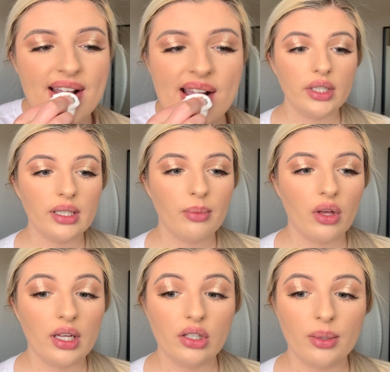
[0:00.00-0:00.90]
Only
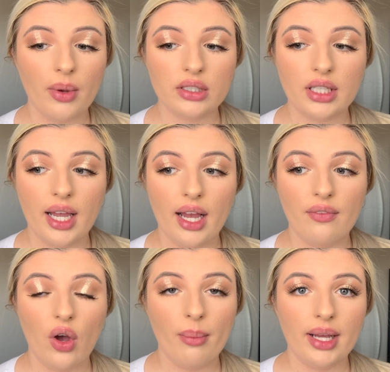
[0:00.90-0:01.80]
clear lip gloss I
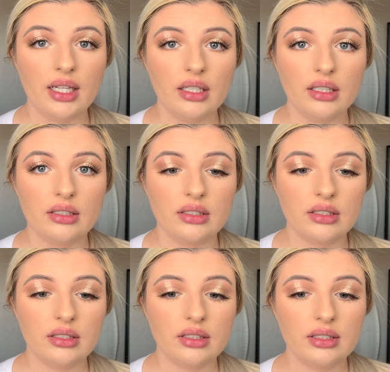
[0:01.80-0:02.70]
have on my
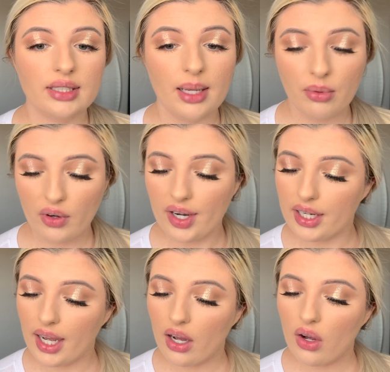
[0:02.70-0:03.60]
table
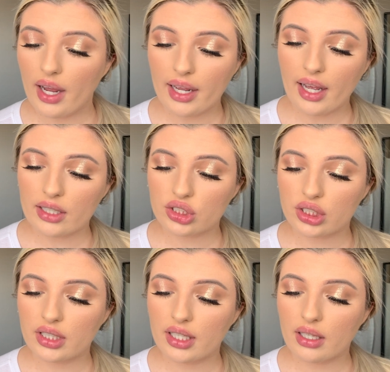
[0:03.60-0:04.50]
right now. I
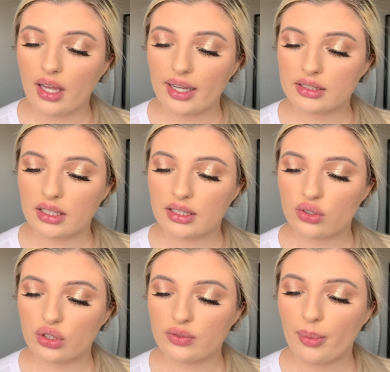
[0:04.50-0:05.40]
actually accidentally
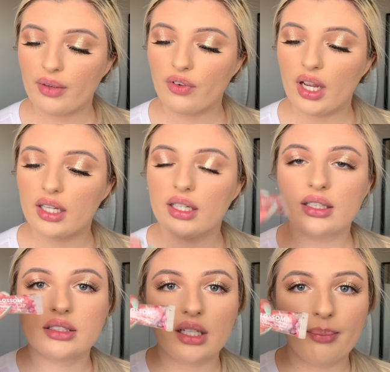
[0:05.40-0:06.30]
stole this from my friend.
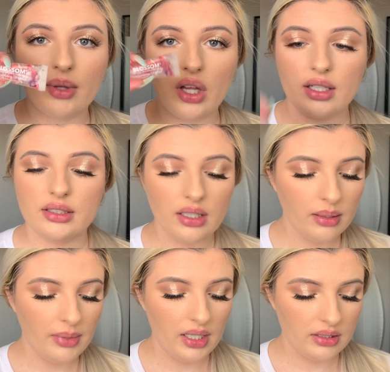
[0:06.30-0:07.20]
It's
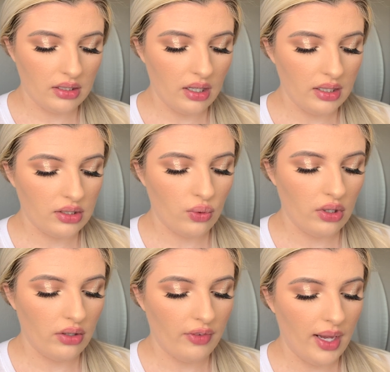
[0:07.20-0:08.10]
Blossom and it's got these cool
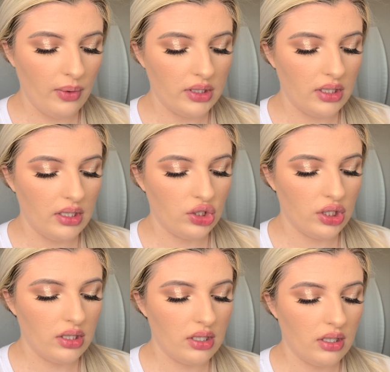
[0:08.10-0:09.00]
little flowers and it's
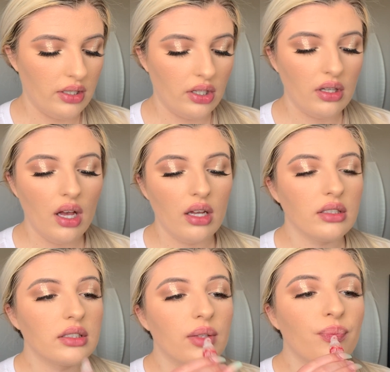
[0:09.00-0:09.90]
just a clear
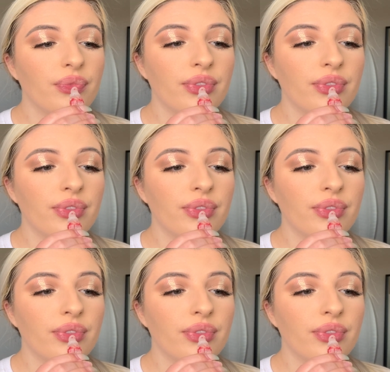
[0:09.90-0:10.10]
gloss.